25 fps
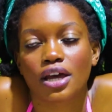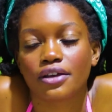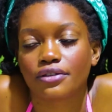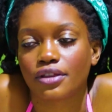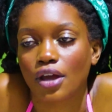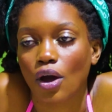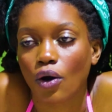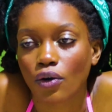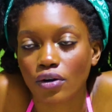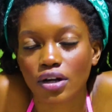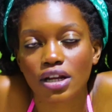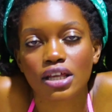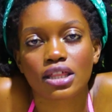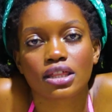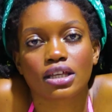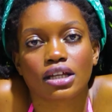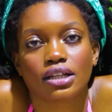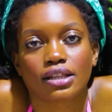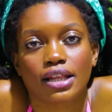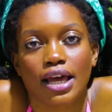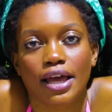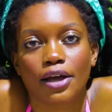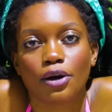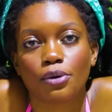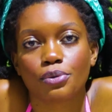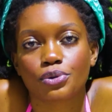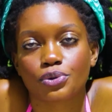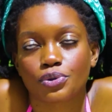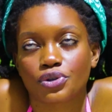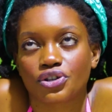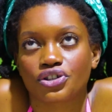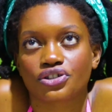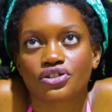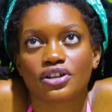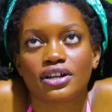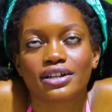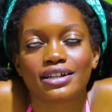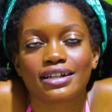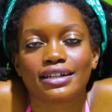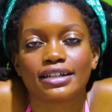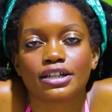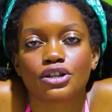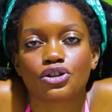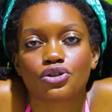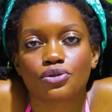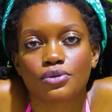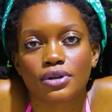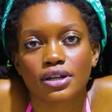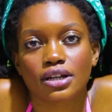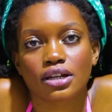The only thing that helped was suddenly
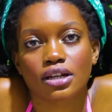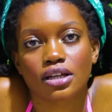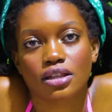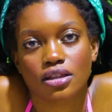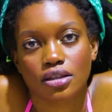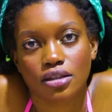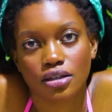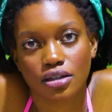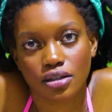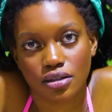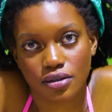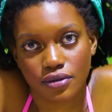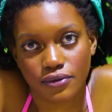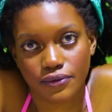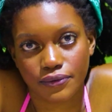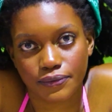doing nothing.